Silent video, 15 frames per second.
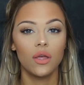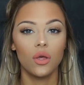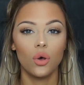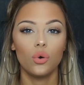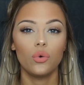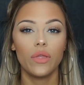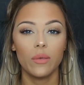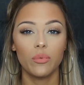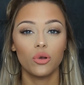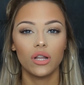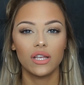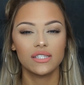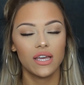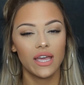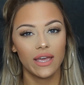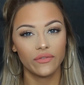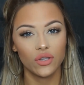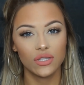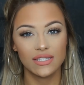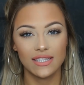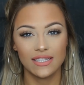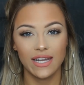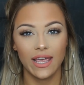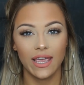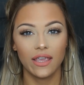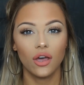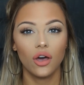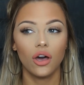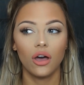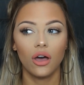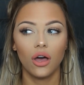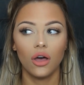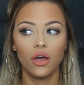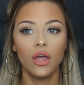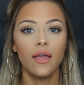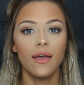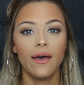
All the products that I have used today are